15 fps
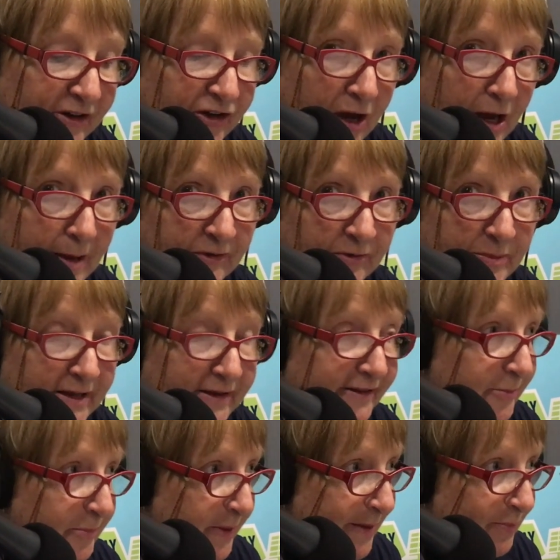times means
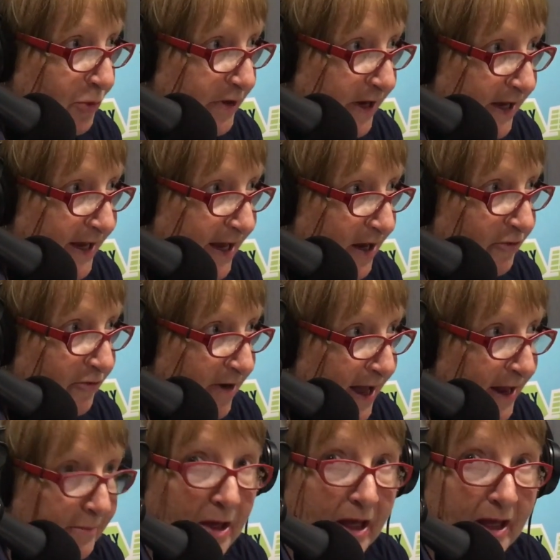that people can get
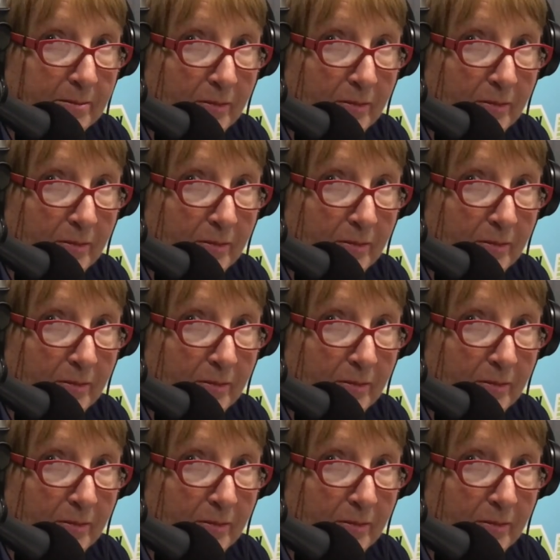around